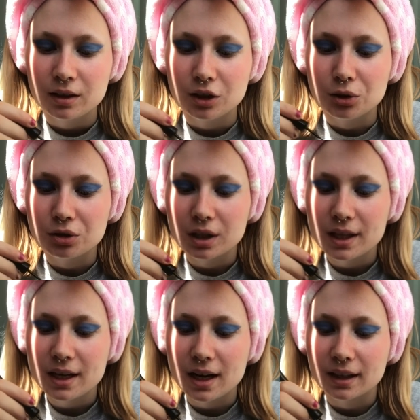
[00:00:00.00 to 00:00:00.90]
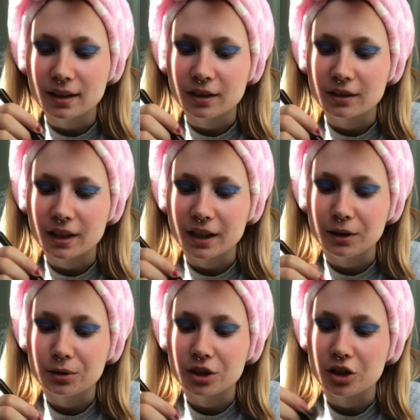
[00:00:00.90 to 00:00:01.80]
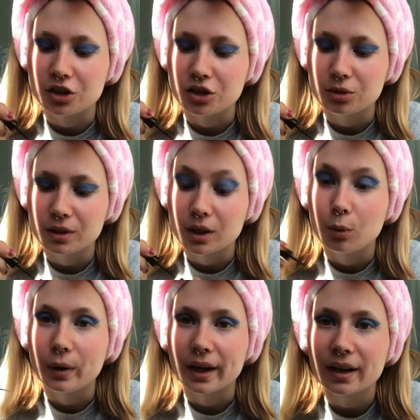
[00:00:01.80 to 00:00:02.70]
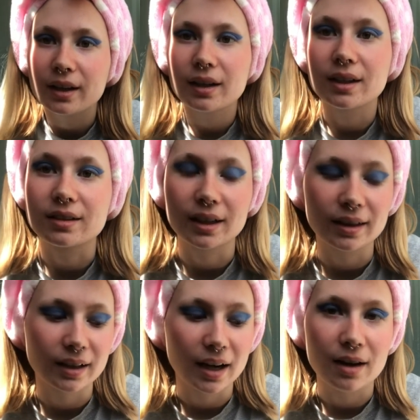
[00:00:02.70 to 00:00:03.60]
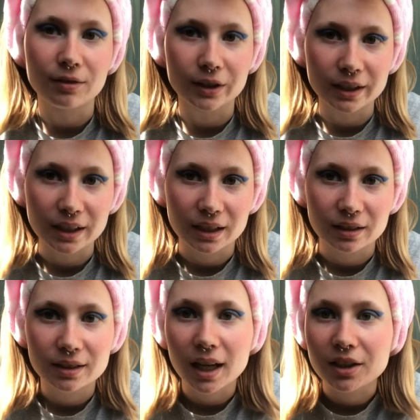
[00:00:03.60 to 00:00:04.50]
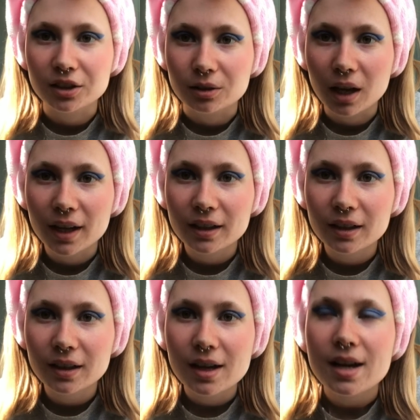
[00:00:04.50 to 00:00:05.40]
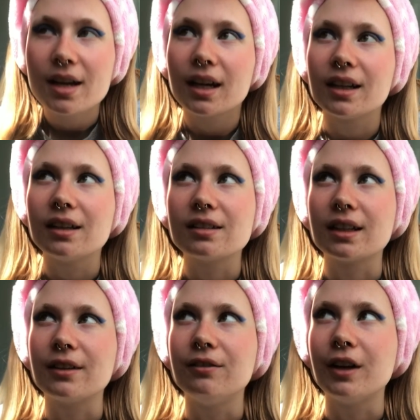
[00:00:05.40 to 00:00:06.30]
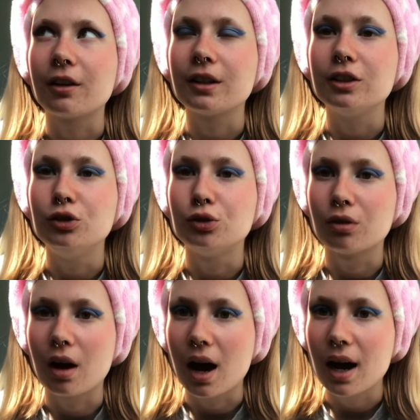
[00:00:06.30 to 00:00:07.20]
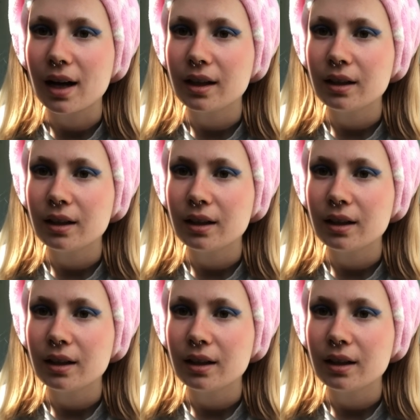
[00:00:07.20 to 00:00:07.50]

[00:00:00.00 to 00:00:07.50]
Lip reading: usually the eyeliner that I use to just do like a wing is like the Kat Von D tattoo liner, and it's like very dry.